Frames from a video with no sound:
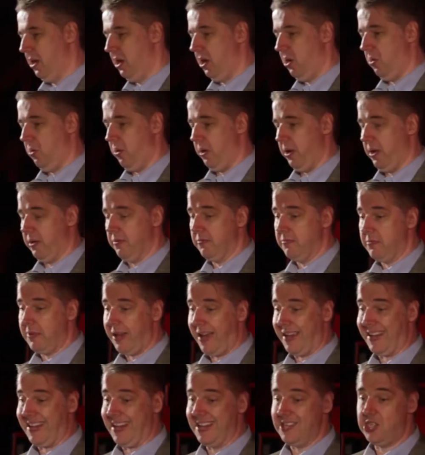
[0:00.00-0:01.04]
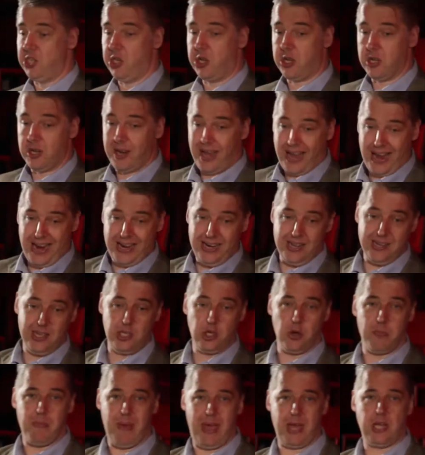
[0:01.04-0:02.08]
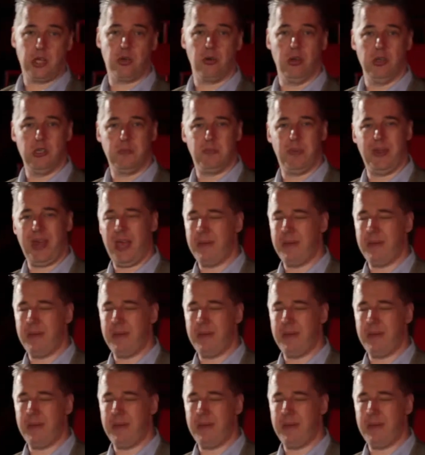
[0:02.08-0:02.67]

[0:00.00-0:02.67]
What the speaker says: Well, I guess you could hide it in your mattress, but that